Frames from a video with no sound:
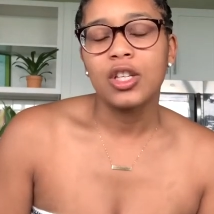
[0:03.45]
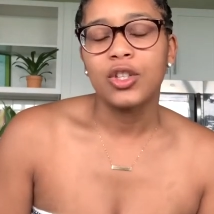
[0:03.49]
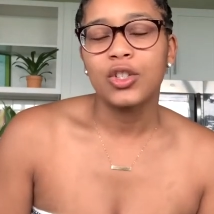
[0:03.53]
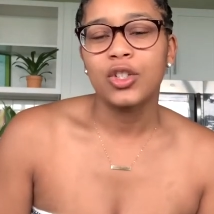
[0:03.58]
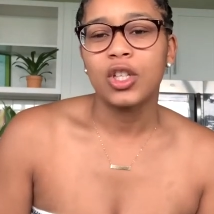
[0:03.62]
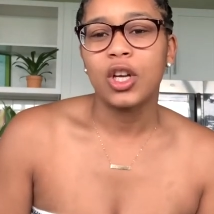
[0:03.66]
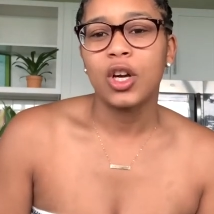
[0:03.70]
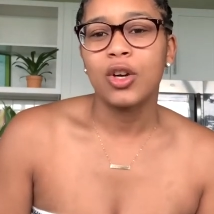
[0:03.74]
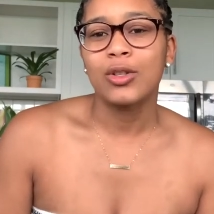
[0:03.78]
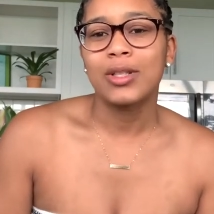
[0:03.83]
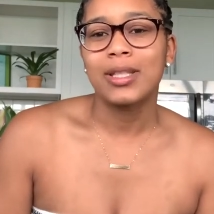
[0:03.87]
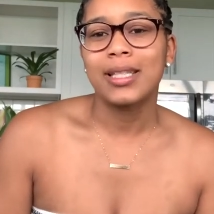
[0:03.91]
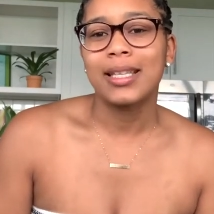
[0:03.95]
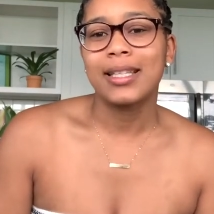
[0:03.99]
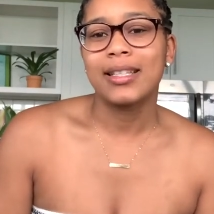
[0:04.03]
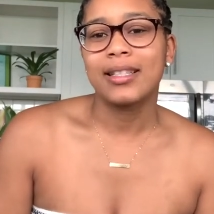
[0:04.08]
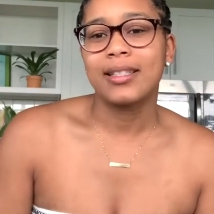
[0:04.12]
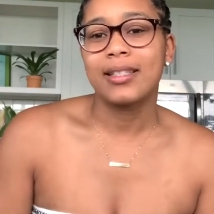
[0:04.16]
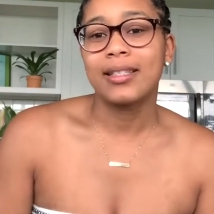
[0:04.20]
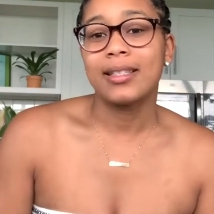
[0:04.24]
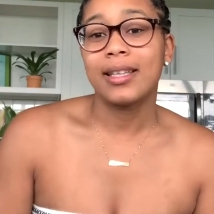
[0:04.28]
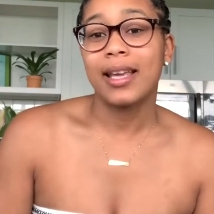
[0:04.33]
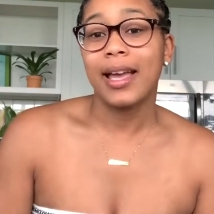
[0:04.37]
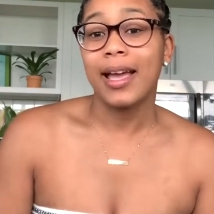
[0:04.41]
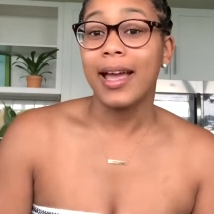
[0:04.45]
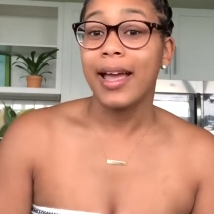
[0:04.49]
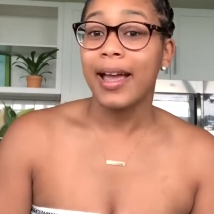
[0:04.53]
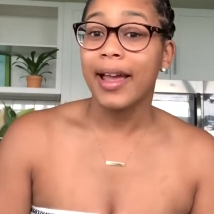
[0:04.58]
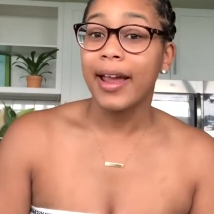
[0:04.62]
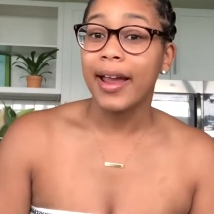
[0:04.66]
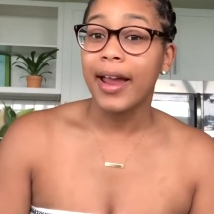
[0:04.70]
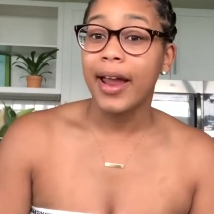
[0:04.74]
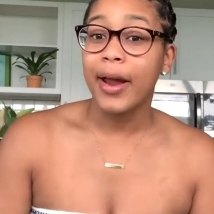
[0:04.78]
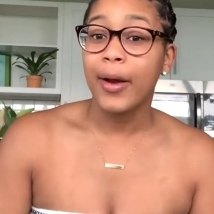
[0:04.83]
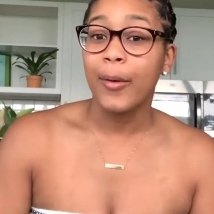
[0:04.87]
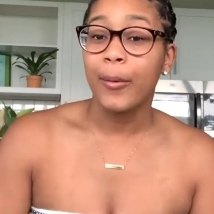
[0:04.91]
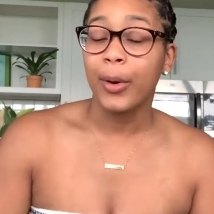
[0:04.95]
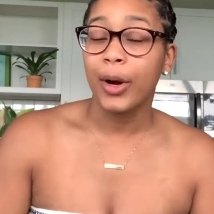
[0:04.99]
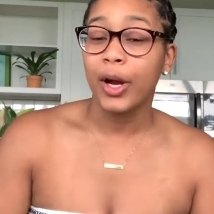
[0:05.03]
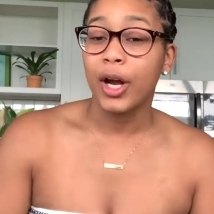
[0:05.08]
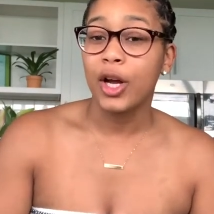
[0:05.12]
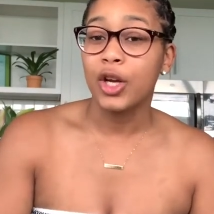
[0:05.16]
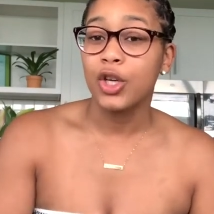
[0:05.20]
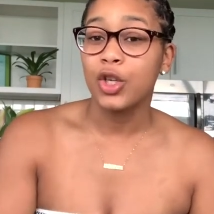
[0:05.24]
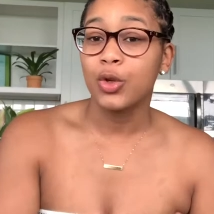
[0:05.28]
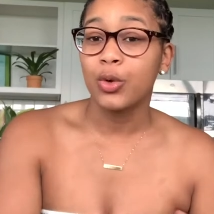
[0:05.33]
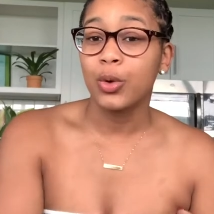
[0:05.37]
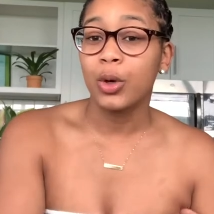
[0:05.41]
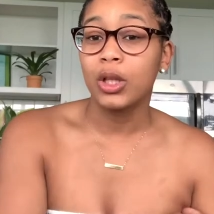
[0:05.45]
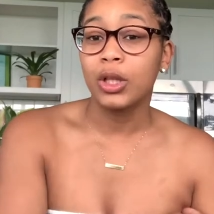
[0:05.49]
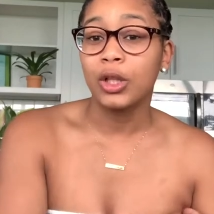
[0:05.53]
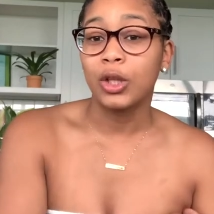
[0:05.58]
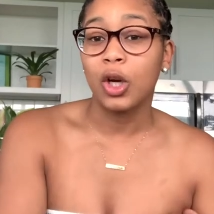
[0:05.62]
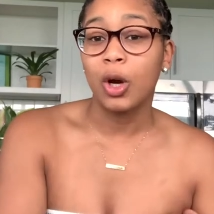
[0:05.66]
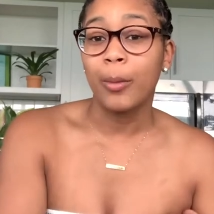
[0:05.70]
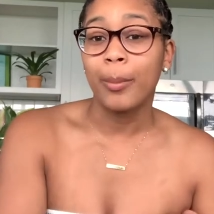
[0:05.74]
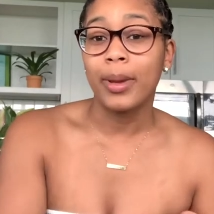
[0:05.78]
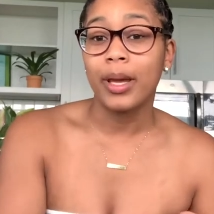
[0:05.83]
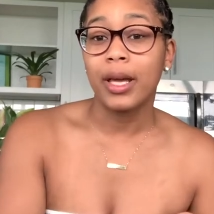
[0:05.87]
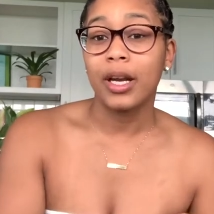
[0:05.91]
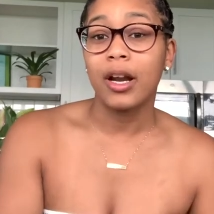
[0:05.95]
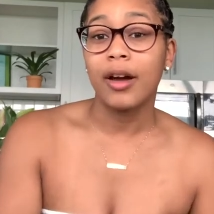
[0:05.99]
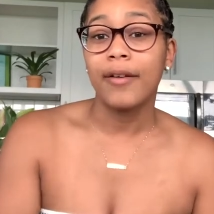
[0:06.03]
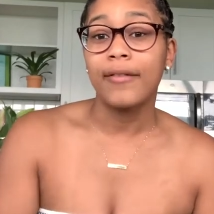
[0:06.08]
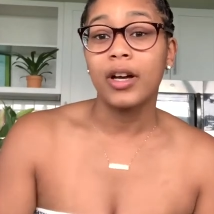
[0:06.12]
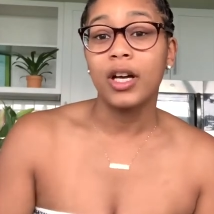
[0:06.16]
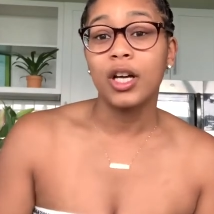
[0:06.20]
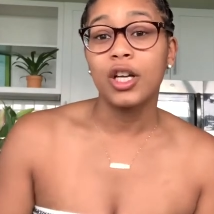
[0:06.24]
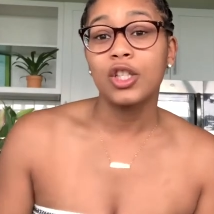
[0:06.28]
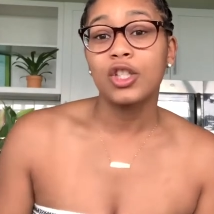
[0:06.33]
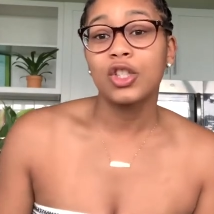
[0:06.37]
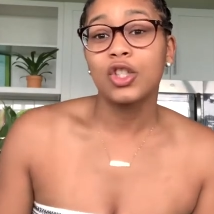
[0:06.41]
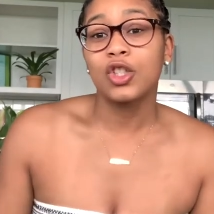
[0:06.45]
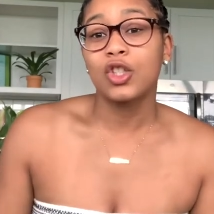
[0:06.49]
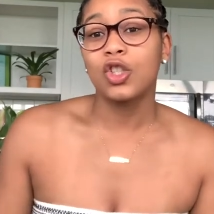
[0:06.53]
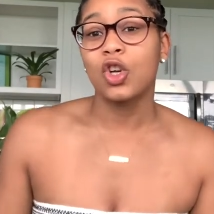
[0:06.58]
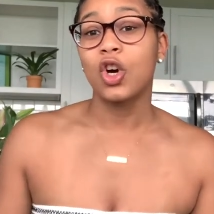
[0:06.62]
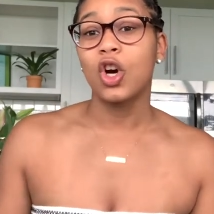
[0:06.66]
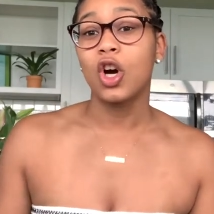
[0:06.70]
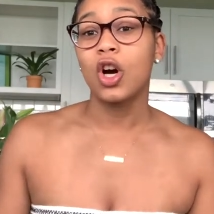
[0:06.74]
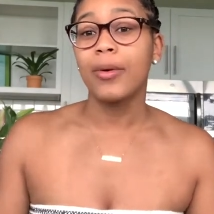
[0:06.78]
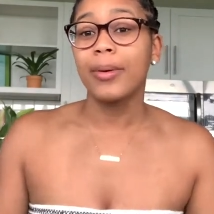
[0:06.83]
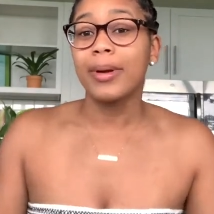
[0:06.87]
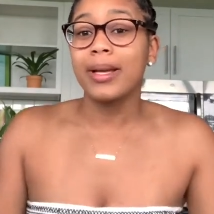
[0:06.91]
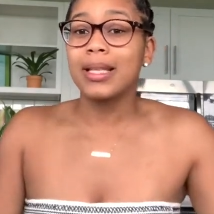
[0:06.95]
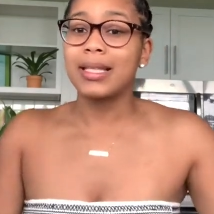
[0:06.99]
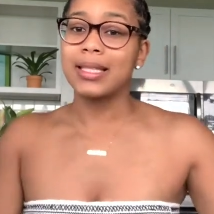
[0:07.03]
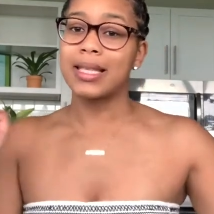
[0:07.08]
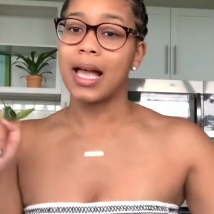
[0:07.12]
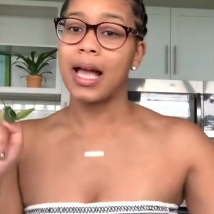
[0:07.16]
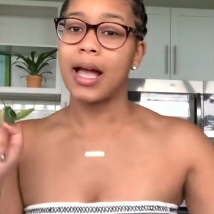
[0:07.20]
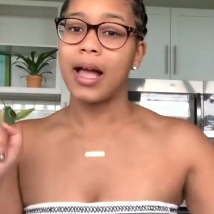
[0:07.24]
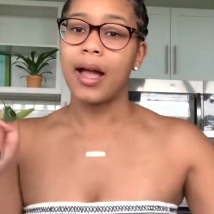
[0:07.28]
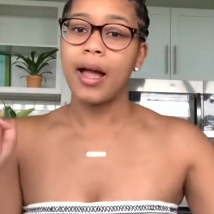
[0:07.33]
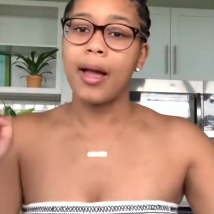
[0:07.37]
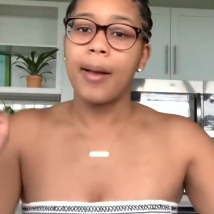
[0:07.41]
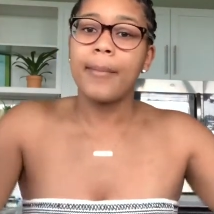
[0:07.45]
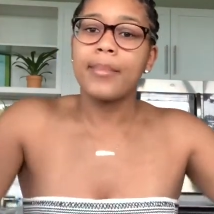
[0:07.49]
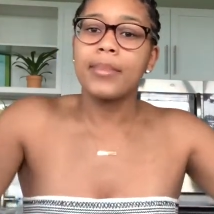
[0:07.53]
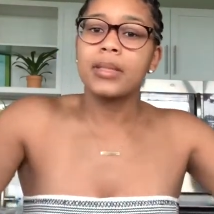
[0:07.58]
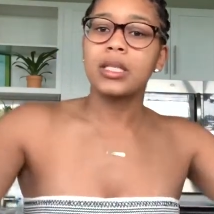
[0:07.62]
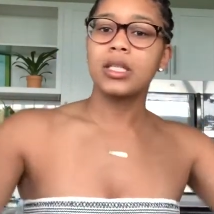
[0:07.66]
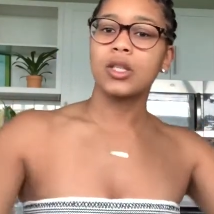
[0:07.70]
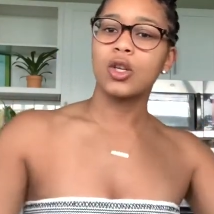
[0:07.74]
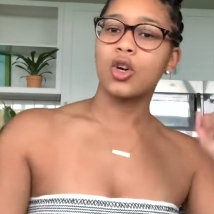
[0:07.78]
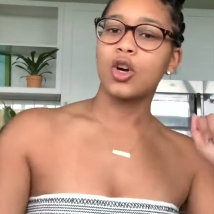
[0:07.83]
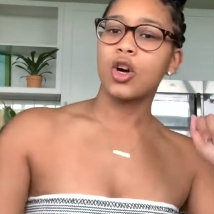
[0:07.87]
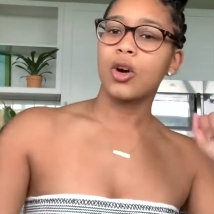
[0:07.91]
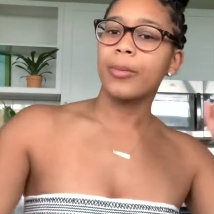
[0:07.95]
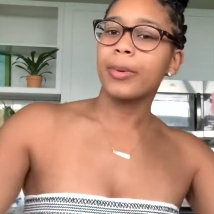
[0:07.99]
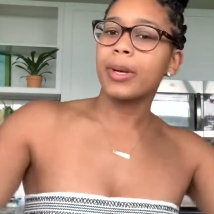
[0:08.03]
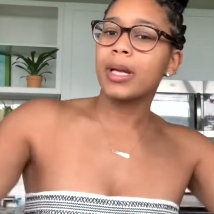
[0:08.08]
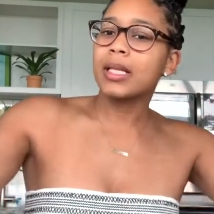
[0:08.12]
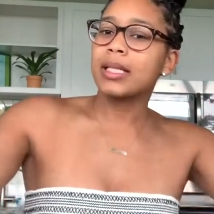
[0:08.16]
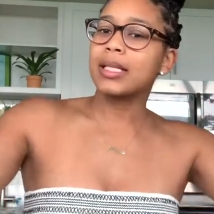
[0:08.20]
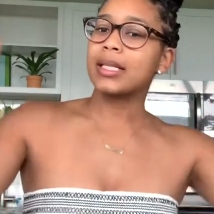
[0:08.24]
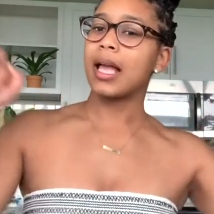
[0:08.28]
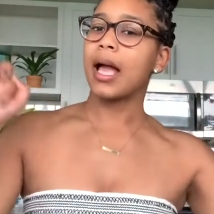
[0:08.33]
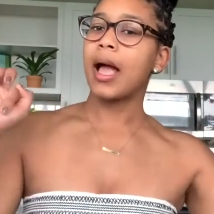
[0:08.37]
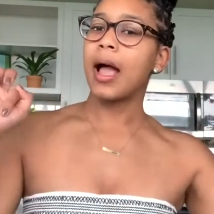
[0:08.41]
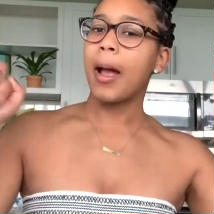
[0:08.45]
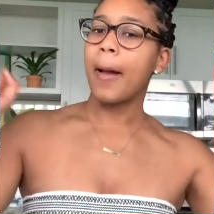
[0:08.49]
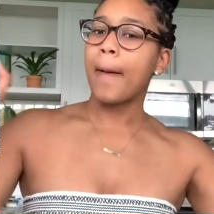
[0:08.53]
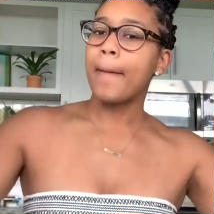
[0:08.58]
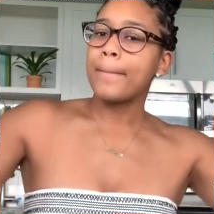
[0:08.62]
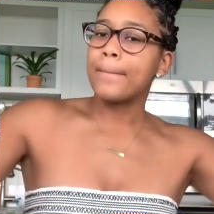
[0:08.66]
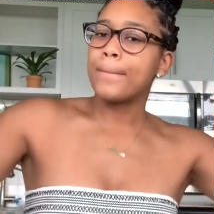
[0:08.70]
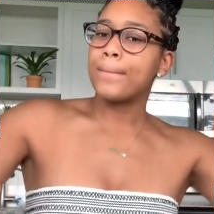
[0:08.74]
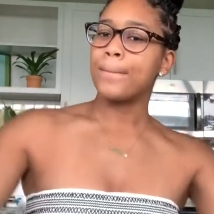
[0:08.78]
So today we're gonna do a little bit of a story time, story time.